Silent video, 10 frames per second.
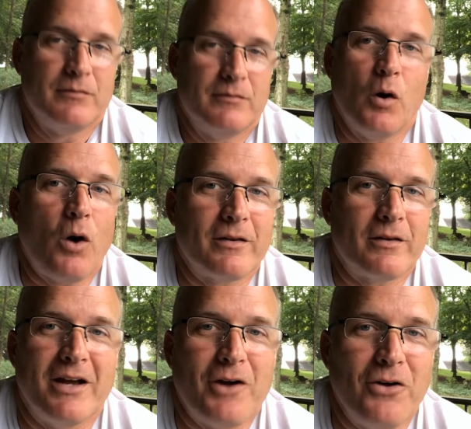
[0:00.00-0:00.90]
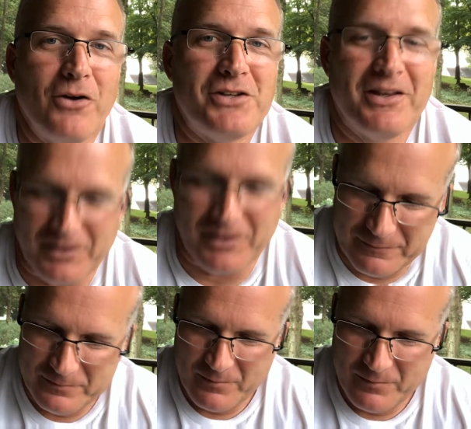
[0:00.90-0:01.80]
No, doesn't cost anything.
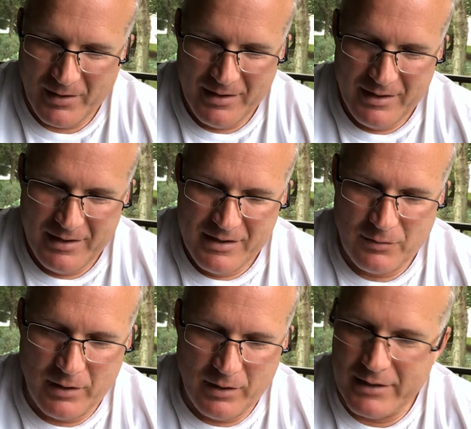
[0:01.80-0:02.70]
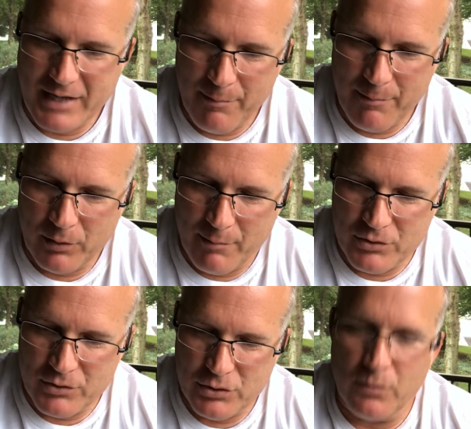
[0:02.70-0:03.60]
So example
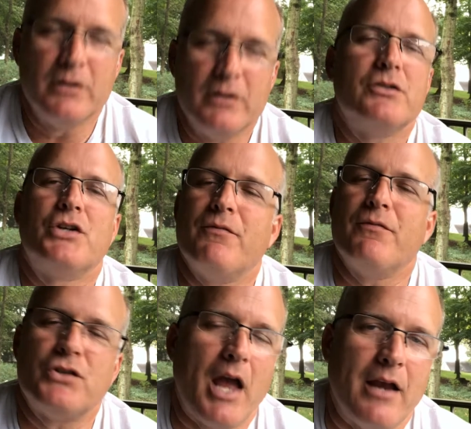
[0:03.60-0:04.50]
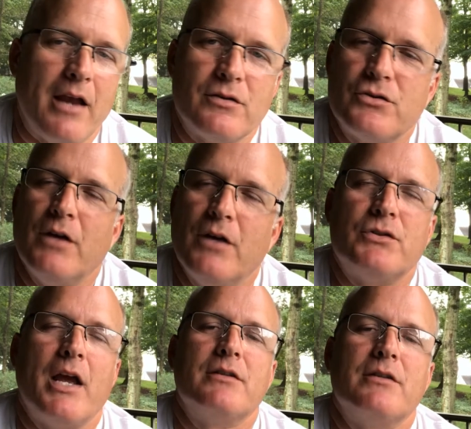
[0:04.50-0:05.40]
number two, shift change. Shift
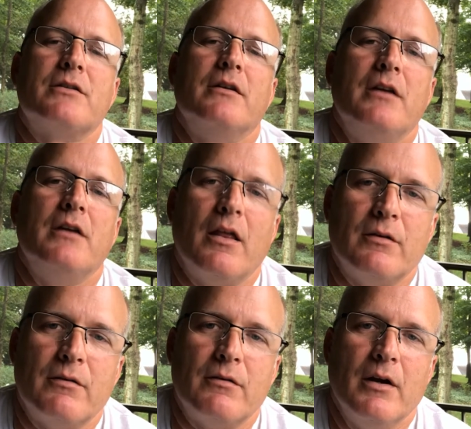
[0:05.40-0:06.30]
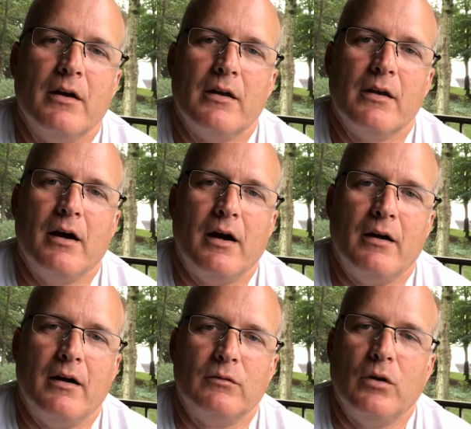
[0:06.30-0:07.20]
change is another
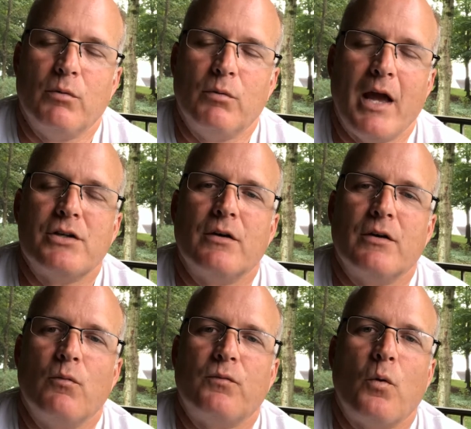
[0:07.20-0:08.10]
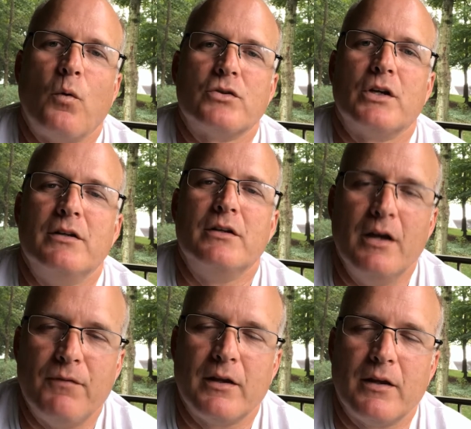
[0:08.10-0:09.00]
uh, location for
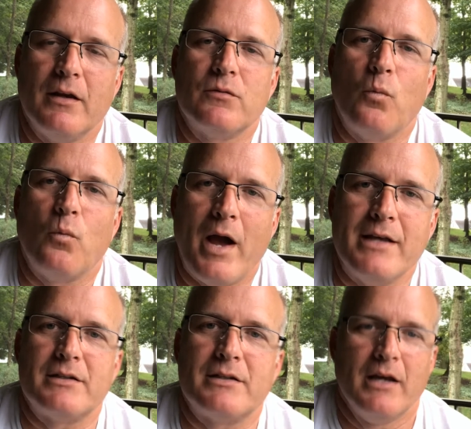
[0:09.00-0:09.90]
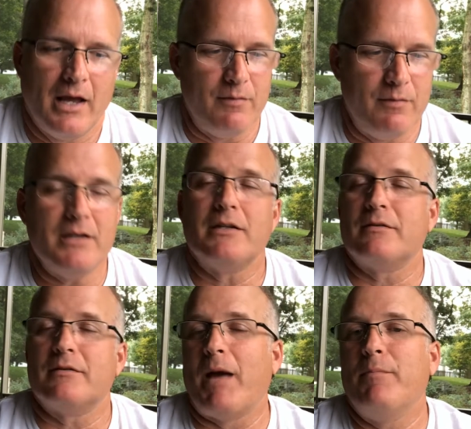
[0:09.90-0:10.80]
significant waste. And this
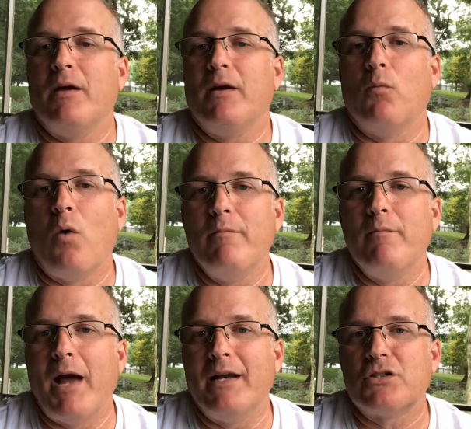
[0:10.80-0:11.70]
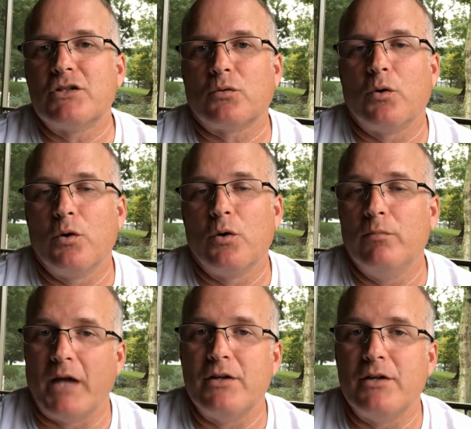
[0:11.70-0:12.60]
is maybe one maintenance
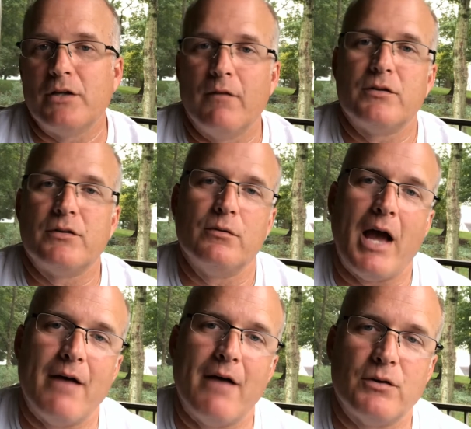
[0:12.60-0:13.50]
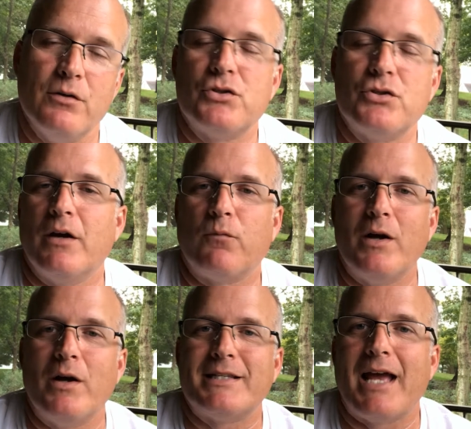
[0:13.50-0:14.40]
crew, day shift to afternoon shift.
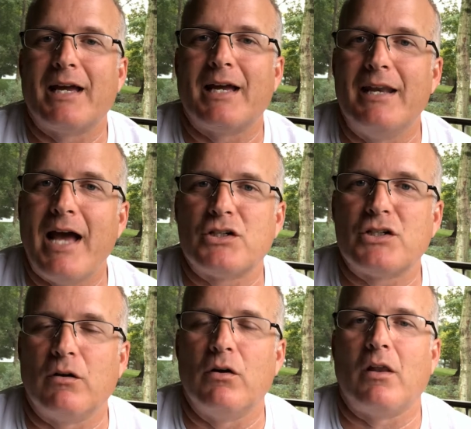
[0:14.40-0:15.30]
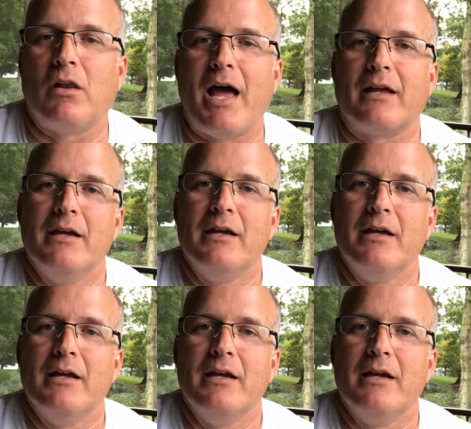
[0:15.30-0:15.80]
What's that connection look like?